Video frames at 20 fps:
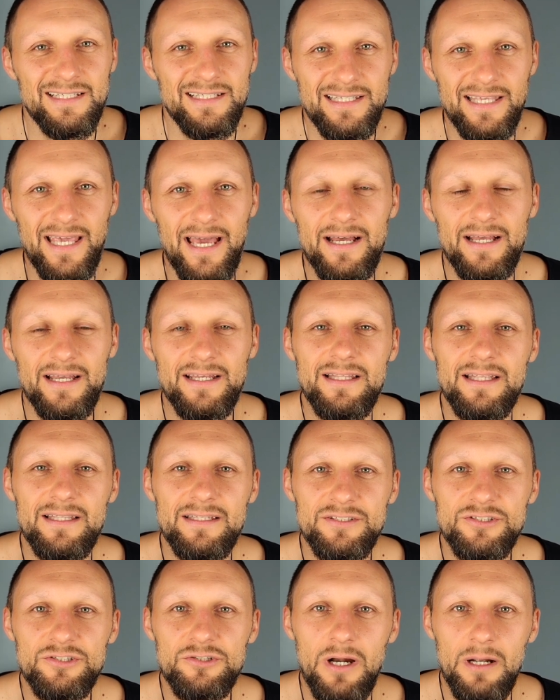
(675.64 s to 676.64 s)
yeah, another
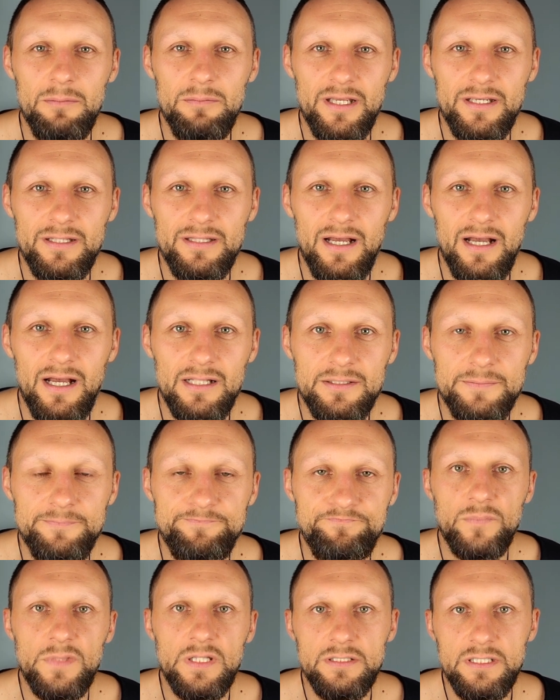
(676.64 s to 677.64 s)
trap like that.
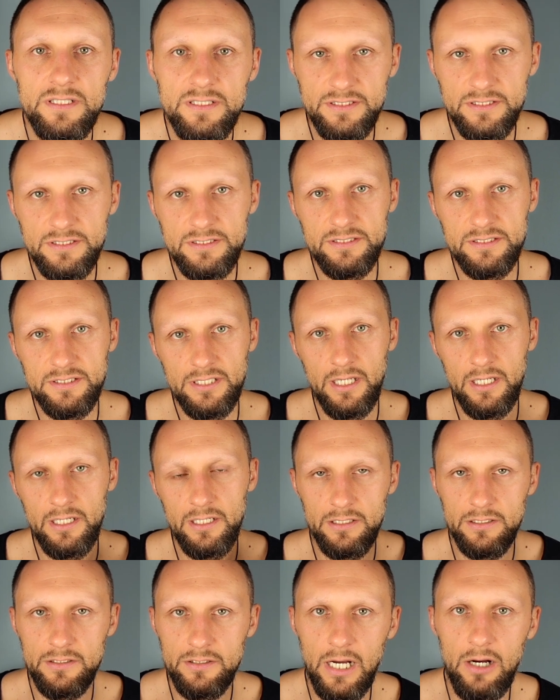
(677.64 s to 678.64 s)
This is
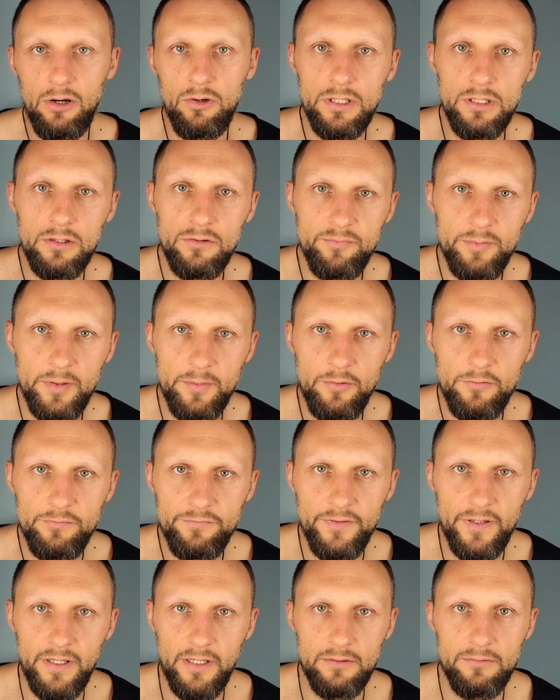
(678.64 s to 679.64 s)
how a lot of people
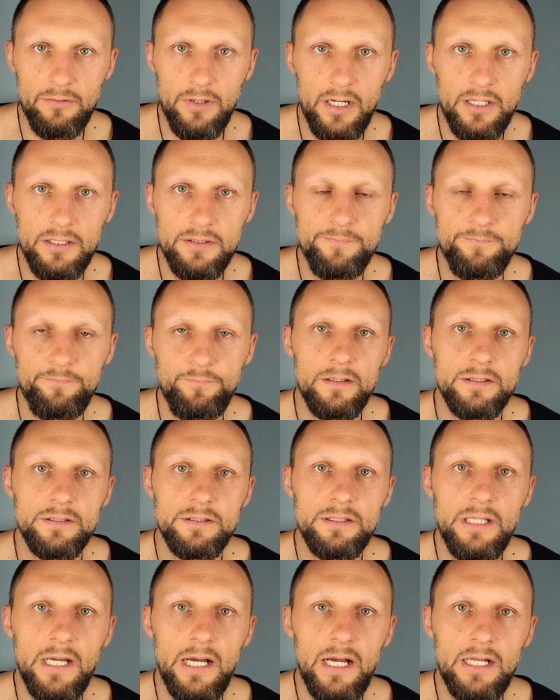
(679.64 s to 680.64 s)
think, right?
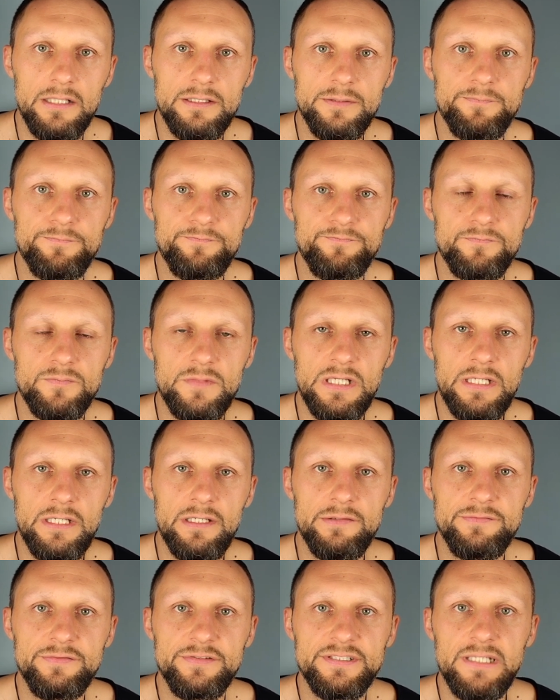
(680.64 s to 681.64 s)
That
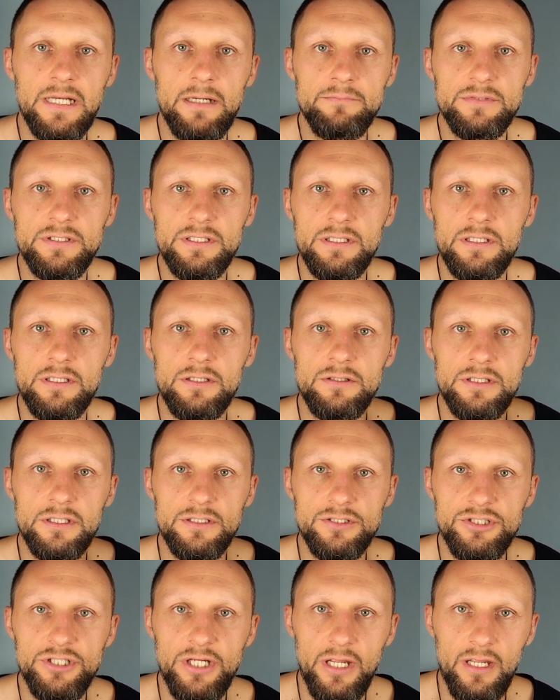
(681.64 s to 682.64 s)
if something gonna
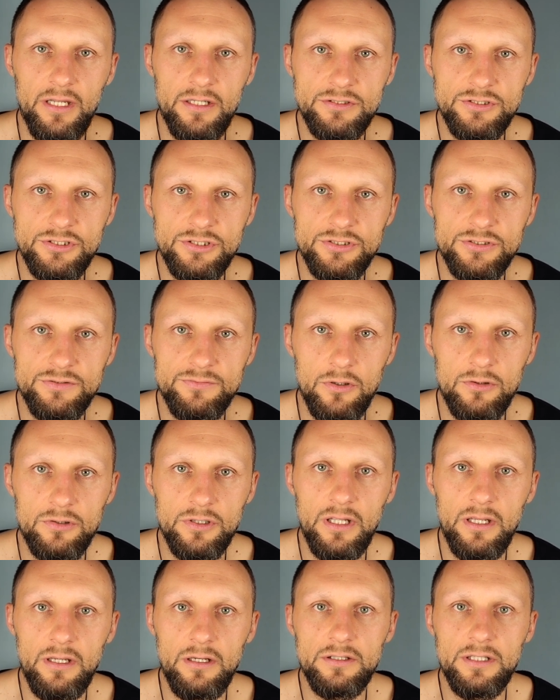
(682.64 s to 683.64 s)
change or
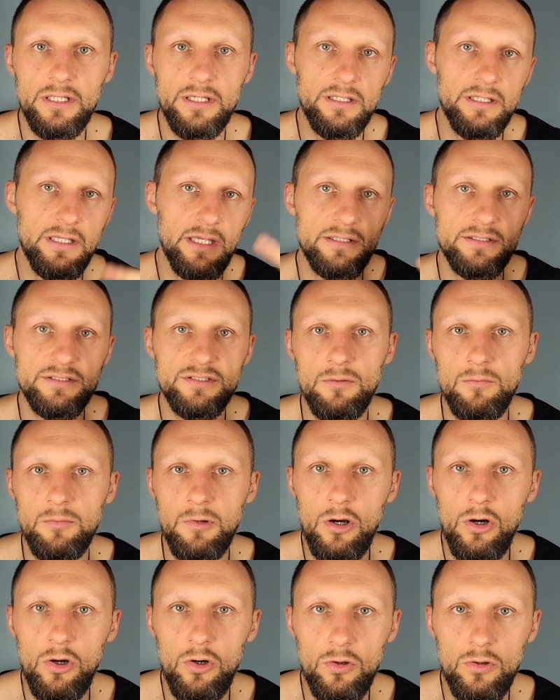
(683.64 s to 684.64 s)
they're gonna get some
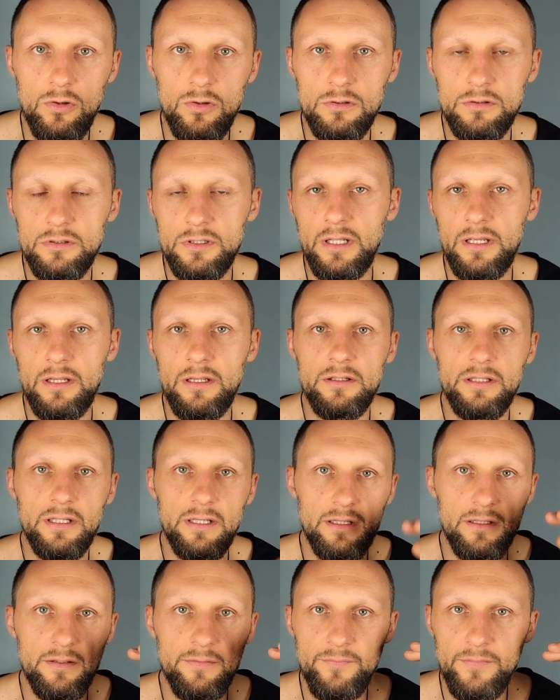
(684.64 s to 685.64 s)
goal or they're
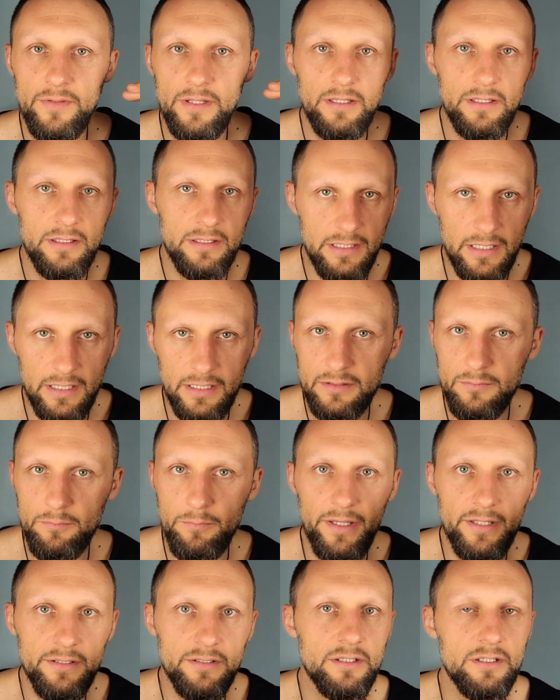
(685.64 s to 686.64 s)
gonna get
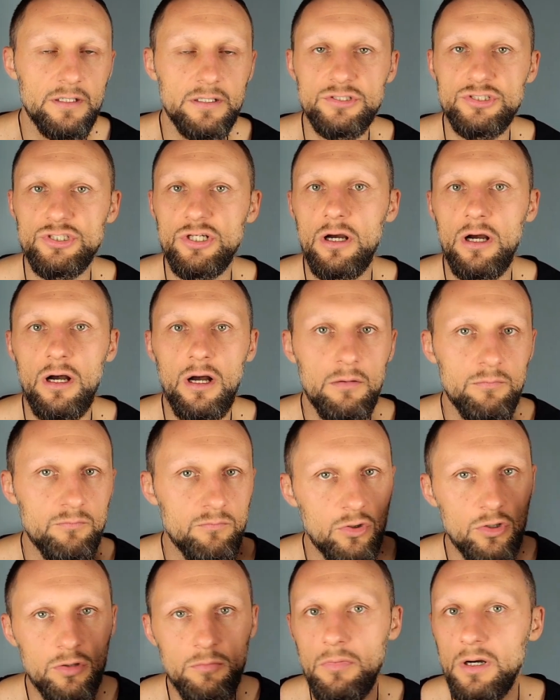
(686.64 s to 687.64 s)
better job,
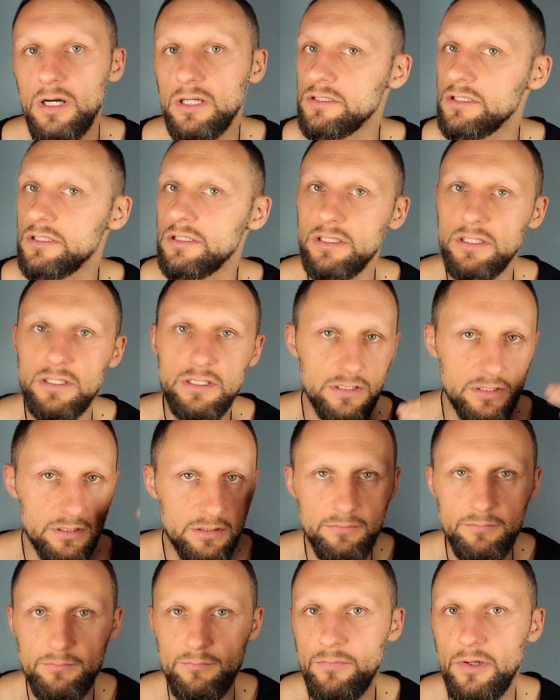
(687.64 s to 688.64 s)
more
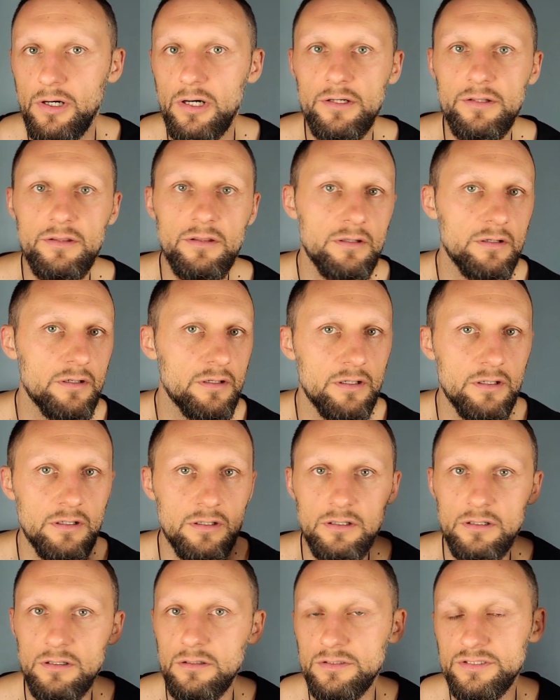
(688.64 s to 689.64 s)
money,
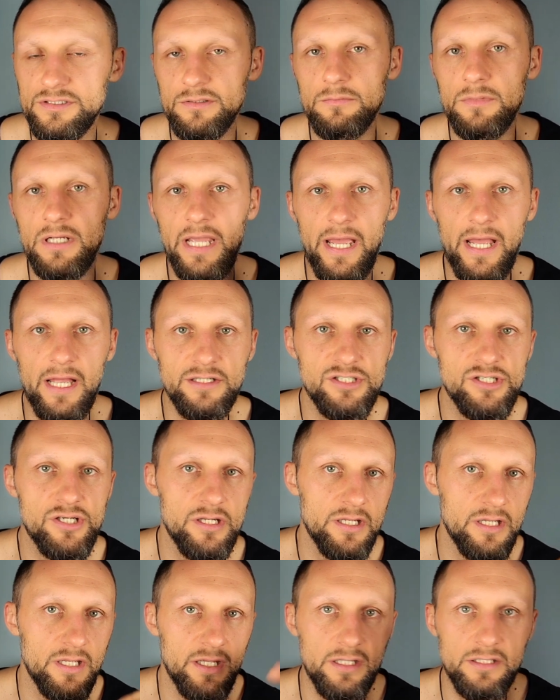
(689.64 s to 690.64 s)
partner, some
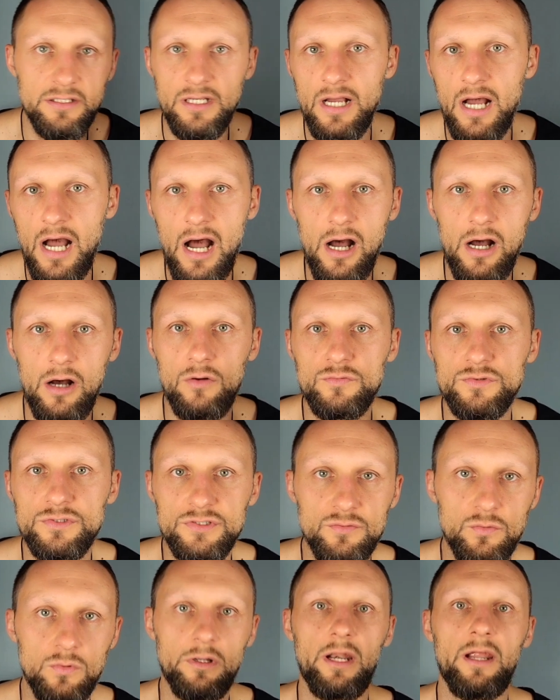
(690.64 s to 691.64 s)
gadget, house,
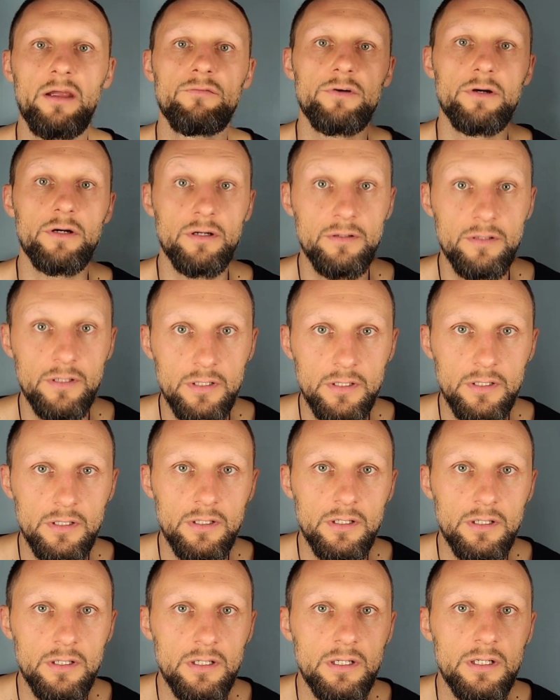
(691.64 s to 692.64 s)
whatever,
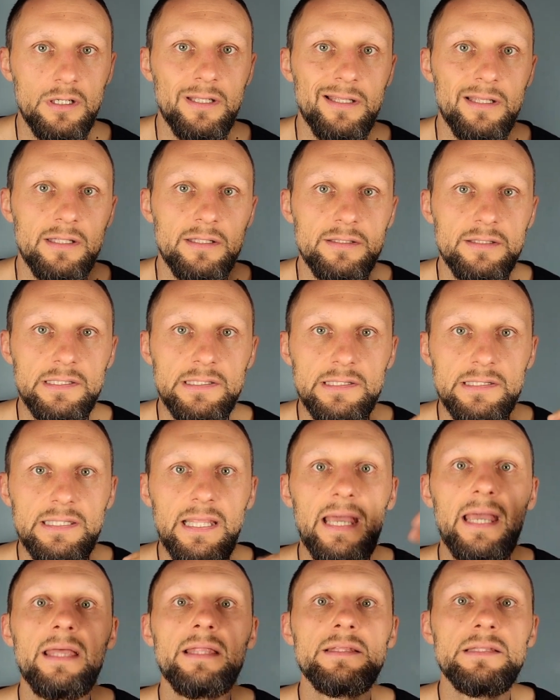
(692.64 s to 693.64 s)

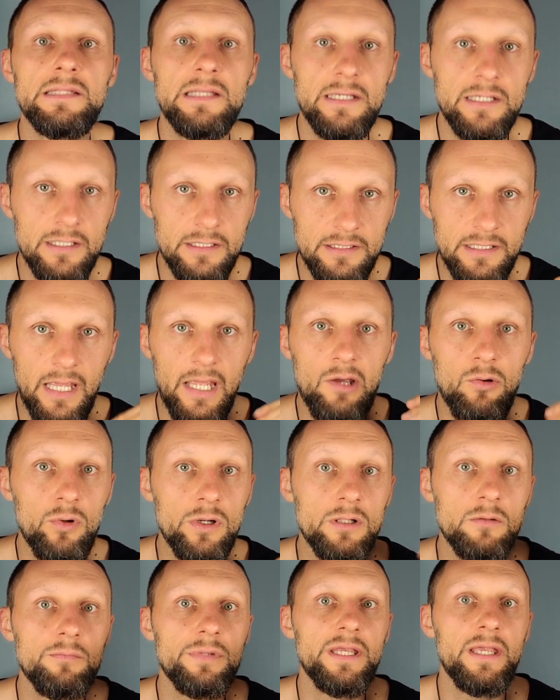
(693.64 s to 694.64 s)
then they
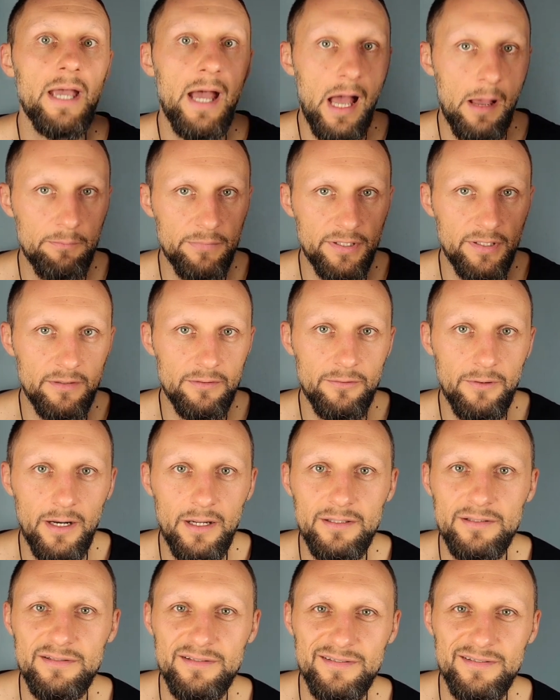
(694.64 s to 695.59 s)
will be happy, right?